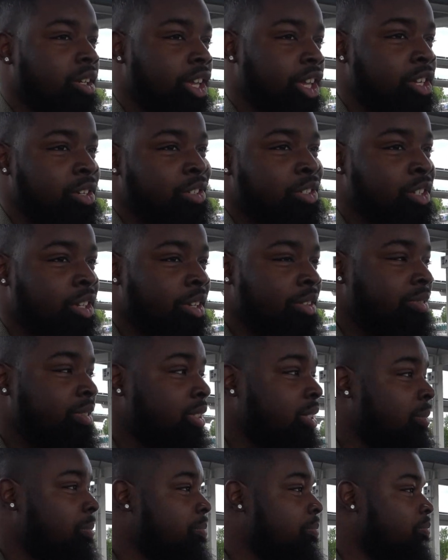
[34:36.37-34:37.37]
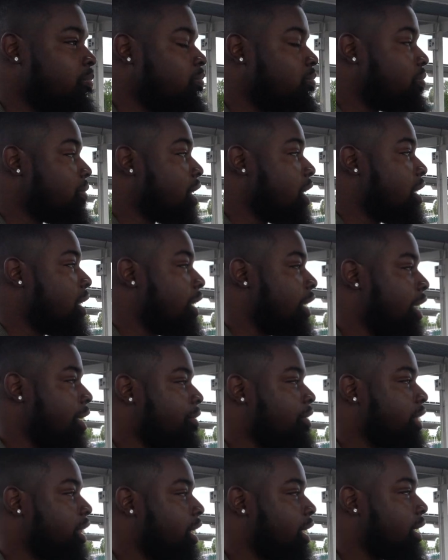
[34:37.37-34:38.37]
gear shifts and
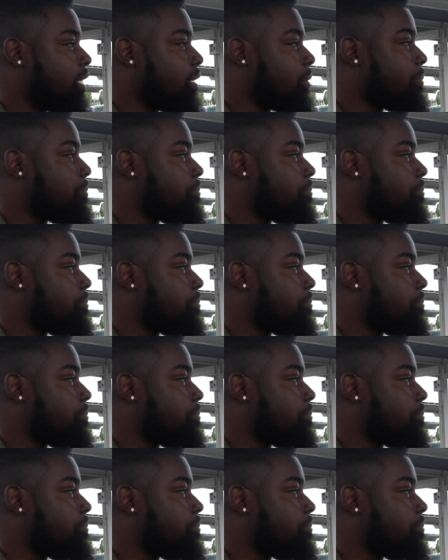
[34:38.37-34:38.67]
everything.